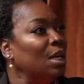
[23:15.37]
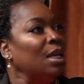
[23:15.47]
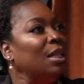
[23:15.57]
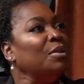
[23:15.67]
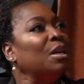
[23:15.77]

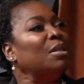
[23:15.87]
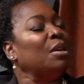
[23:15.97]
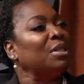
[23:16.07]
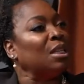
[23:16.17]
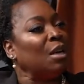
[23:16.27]
There was
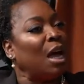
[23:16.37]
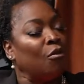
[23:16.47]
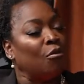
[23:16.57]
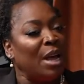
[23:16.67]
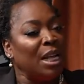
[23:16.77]
a
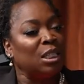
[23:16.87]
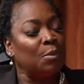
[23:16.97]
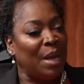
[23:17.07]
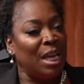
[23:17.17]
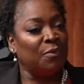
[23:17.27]
great
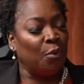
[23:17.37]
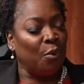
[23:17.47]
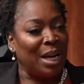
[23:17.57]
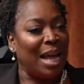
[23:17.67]
space for it.